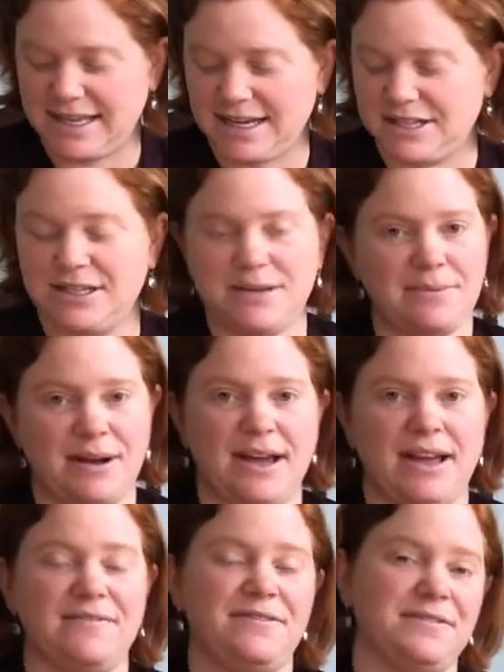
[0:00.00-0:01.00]
actually
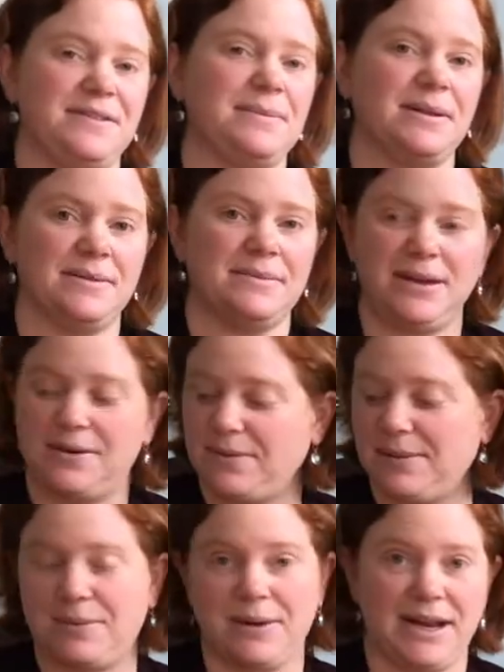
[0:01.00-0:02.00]
my 50mm
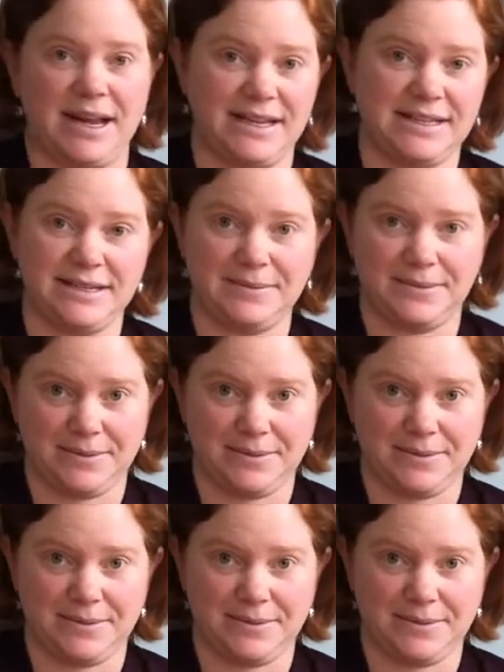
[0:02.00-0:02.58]
1.8.